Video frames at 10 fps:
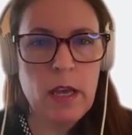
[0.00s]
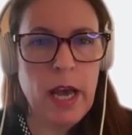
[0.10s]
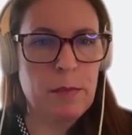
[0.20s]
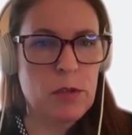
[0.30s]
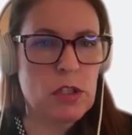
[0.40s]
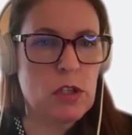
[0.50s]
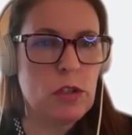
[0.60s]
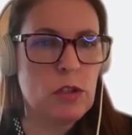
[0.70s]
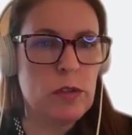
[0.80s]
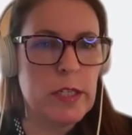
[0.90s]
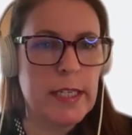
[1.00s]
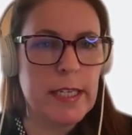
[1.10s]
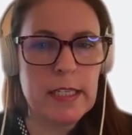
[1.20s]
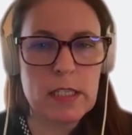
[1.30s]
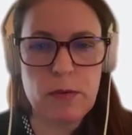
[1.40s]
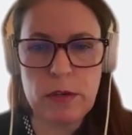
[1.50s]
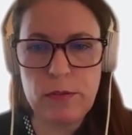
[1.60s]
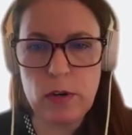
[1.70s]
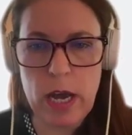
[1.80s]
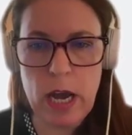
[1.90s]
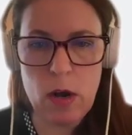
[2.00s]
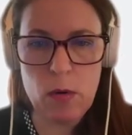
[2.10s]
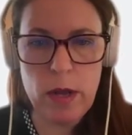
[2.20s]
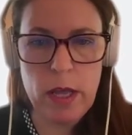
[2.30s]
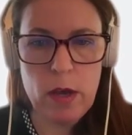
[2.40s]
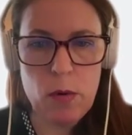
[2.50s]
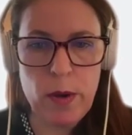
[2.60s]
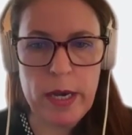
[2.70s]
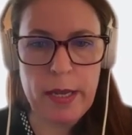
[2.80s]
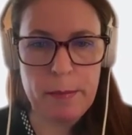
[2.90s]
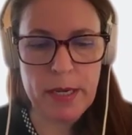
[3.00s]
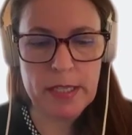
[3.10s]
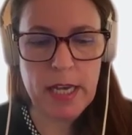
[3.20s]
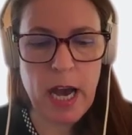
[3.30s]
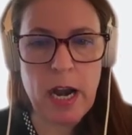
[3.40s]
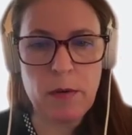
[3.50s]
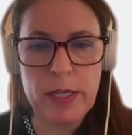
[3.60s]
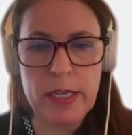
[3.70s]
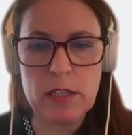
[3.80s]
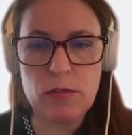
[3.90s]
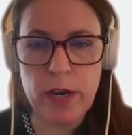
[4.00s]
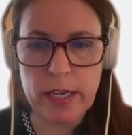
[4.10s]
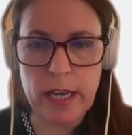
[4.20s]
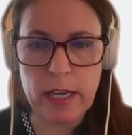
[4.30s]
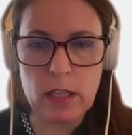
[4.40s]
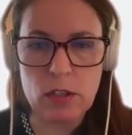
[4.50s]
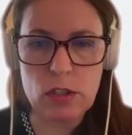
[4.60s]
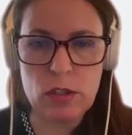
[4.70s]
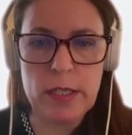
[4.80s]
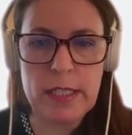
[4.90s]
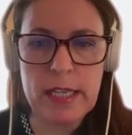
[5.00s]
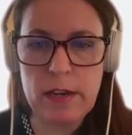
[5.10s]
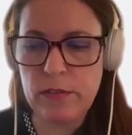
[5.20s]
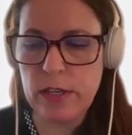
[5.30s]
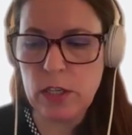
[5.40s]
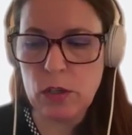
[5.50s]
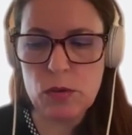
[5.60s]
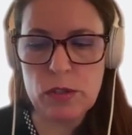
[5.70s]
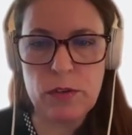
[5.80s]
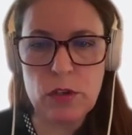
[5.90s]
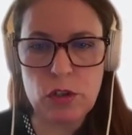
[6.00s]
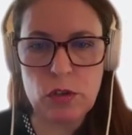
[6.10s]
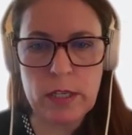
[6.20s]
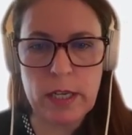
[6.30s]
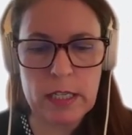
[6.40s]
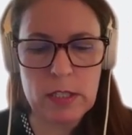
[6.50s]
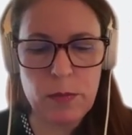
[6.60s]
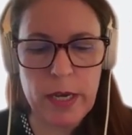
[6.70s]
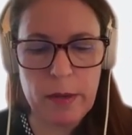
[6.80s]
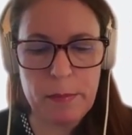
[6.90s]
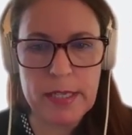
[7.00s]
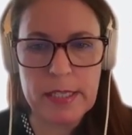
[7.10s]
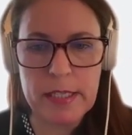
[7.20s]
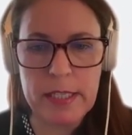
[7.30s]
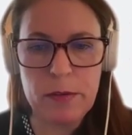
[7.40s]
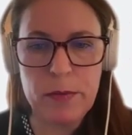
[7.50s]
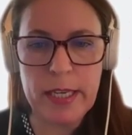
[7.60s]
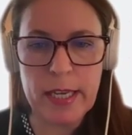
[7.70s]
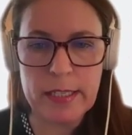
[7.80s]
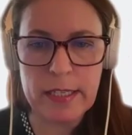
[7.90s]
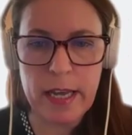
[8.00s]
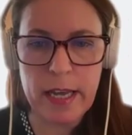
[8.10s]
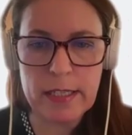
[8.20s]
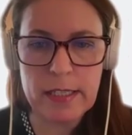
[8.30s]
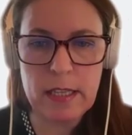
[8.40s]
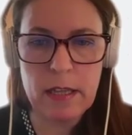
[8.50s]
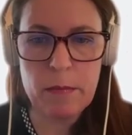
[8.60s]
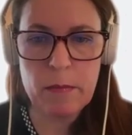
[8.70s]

I'm just going to delete this one for now. When I press R, we get rectangles. So these are very useful shortcuts. When I press T, we get text.